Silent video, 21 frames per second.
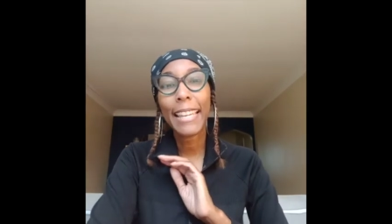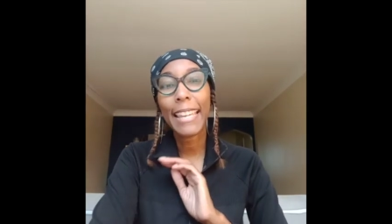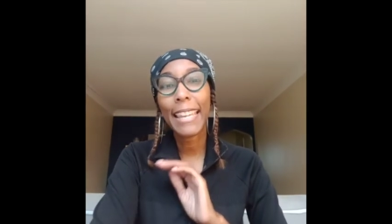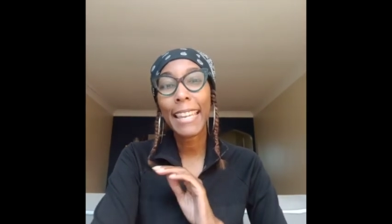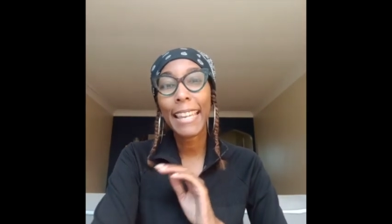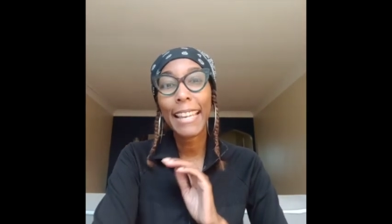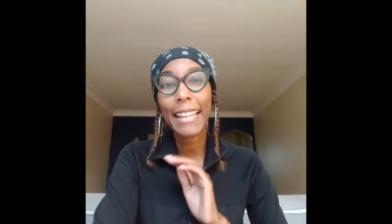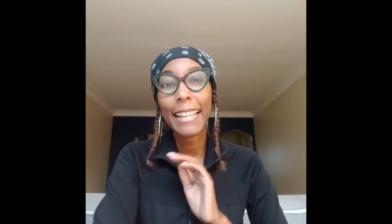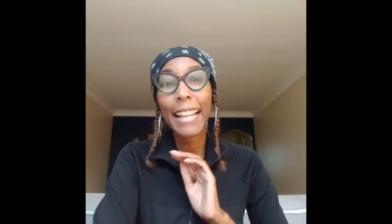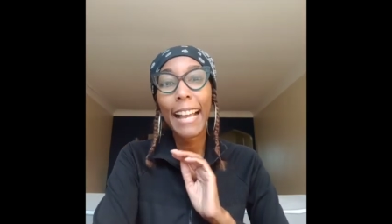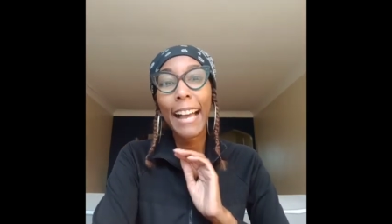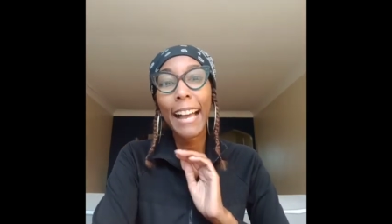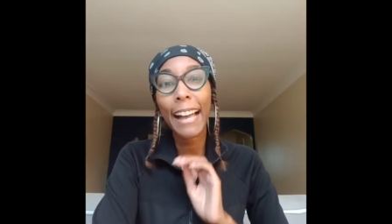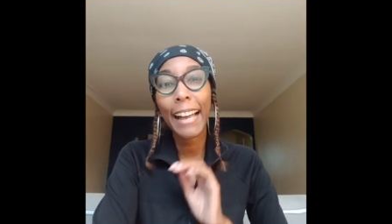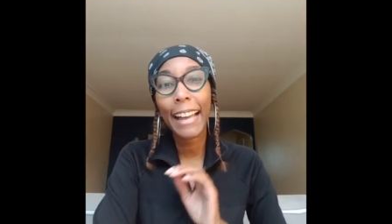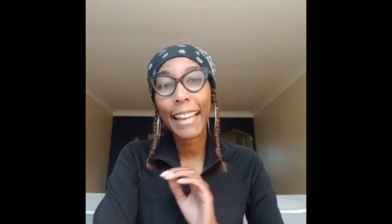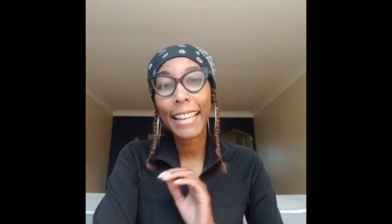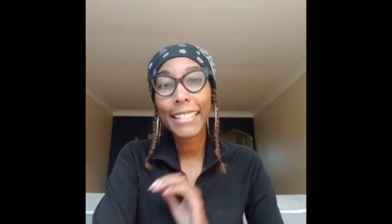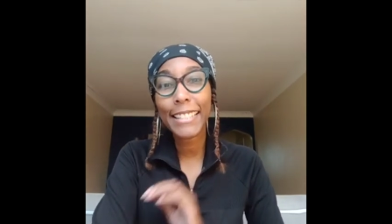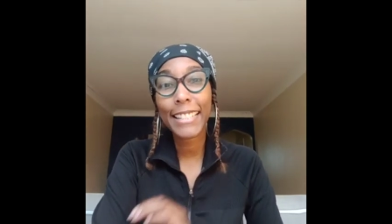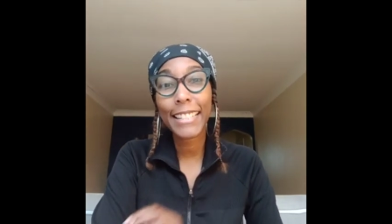and
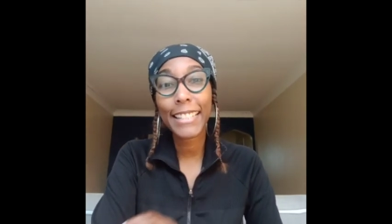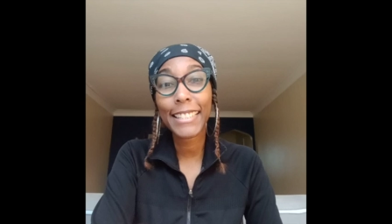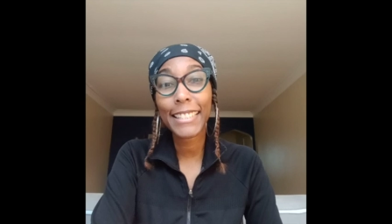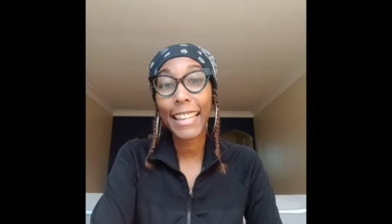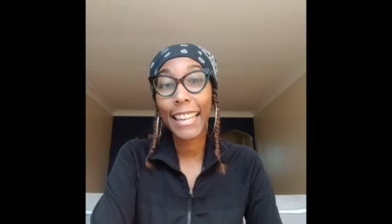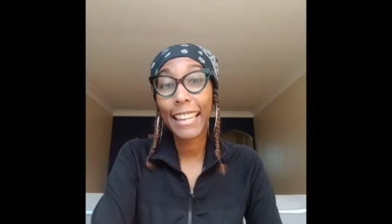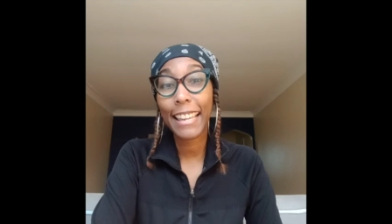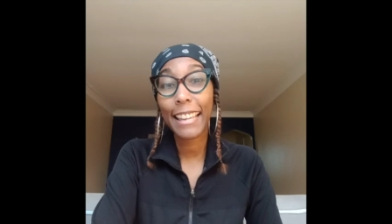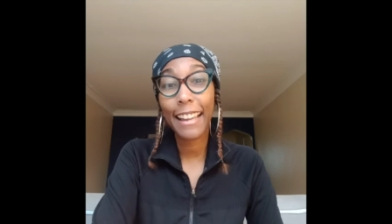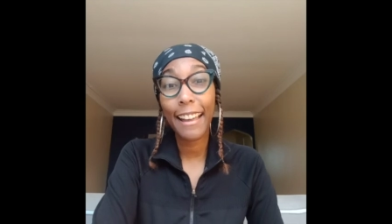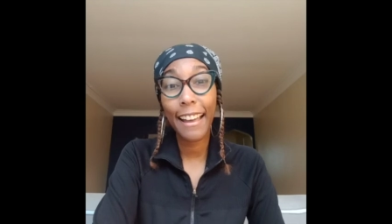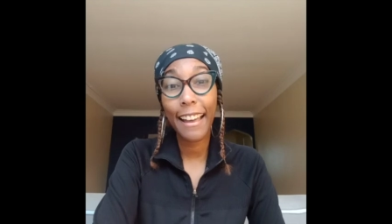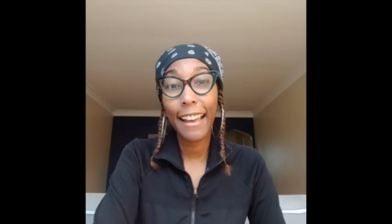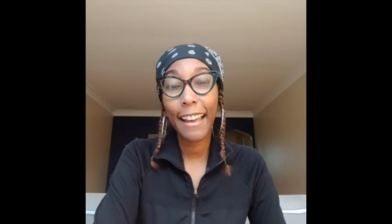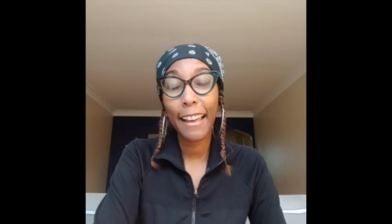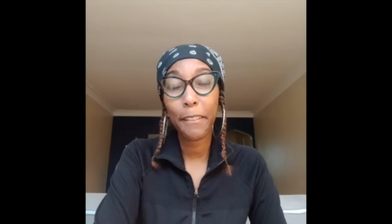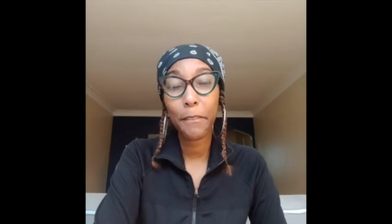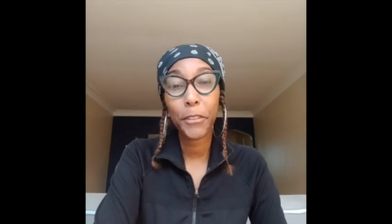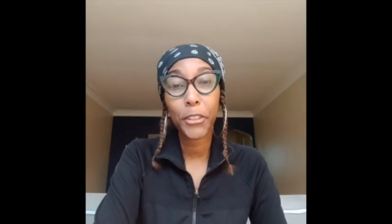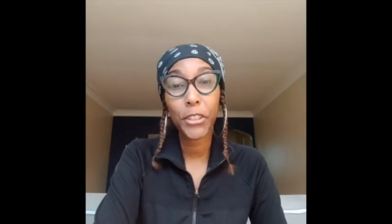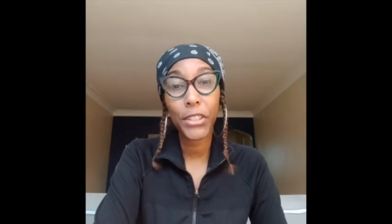I just thank
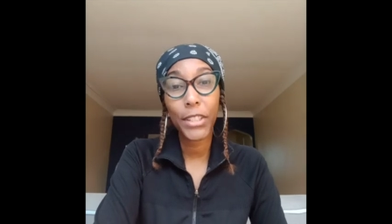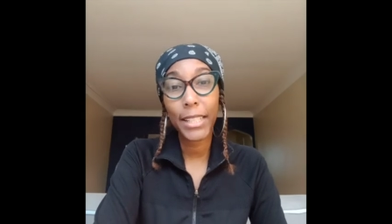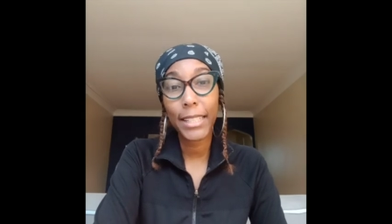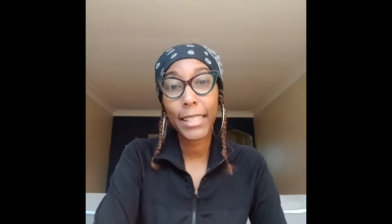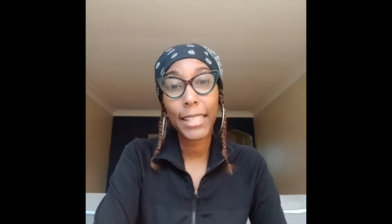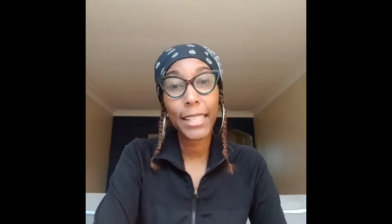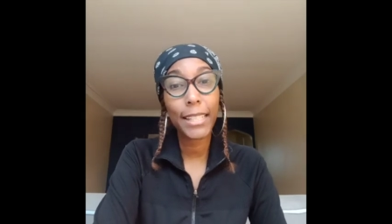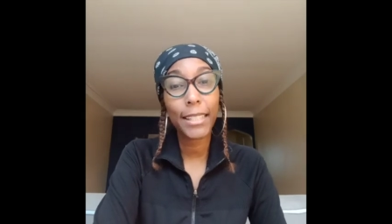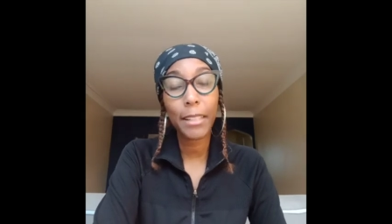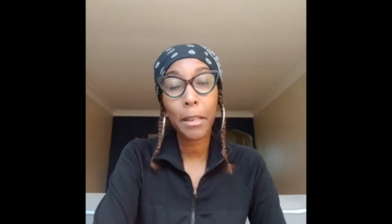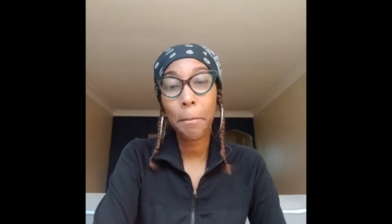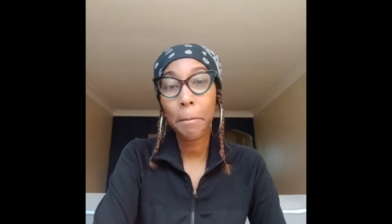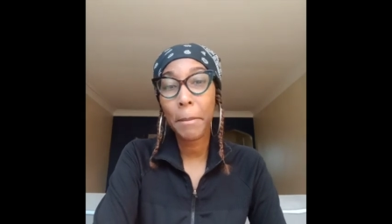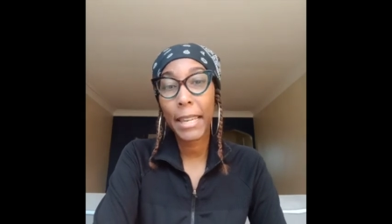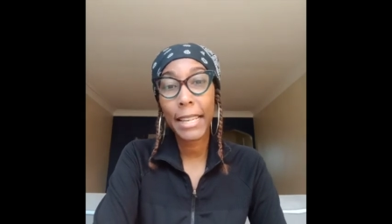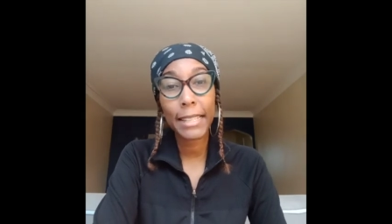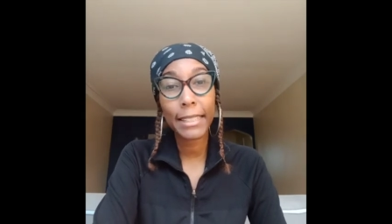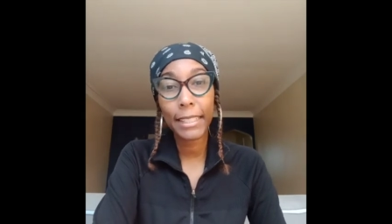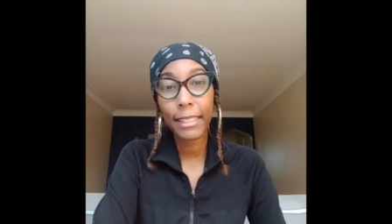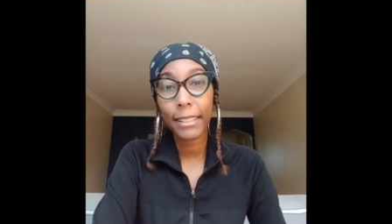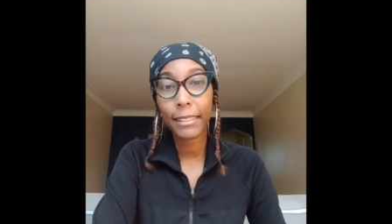God for just His
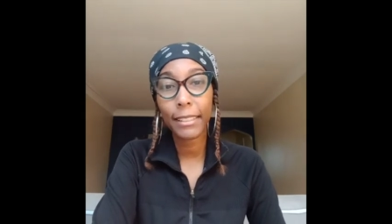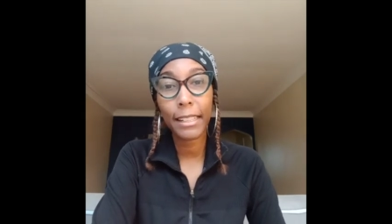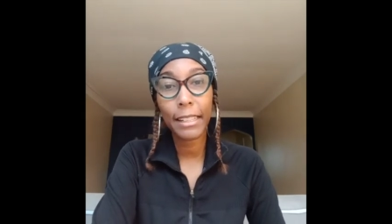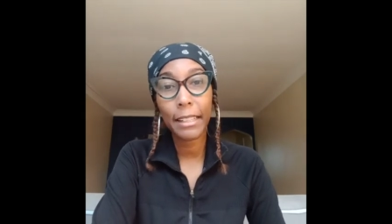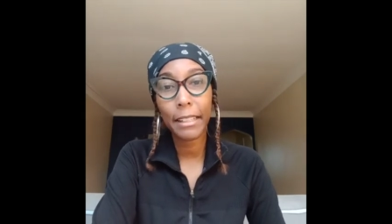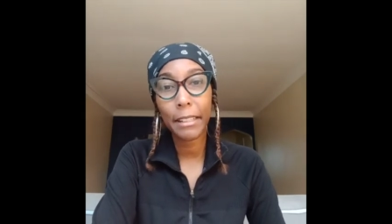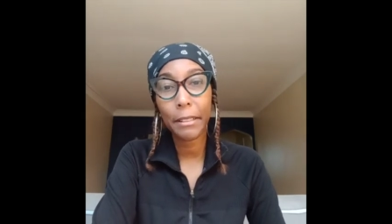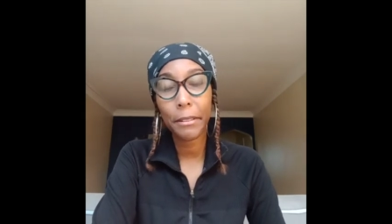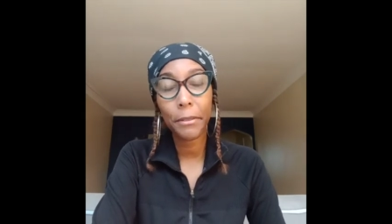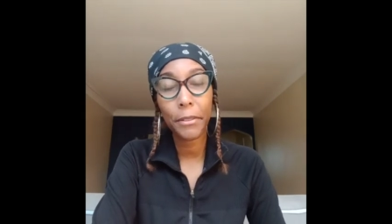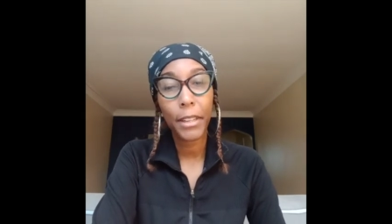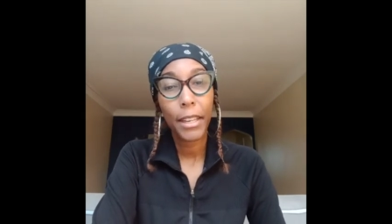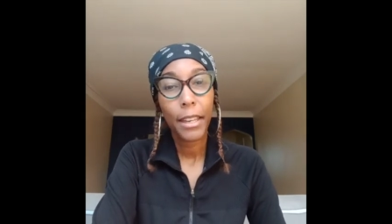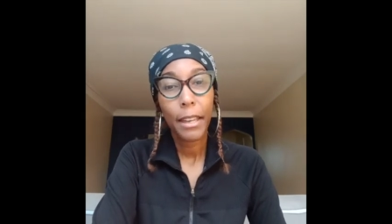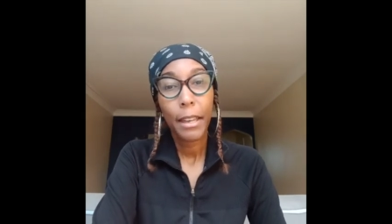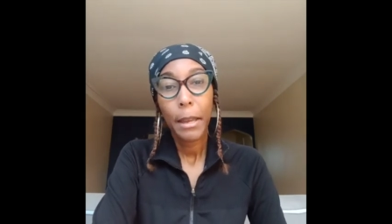amazing love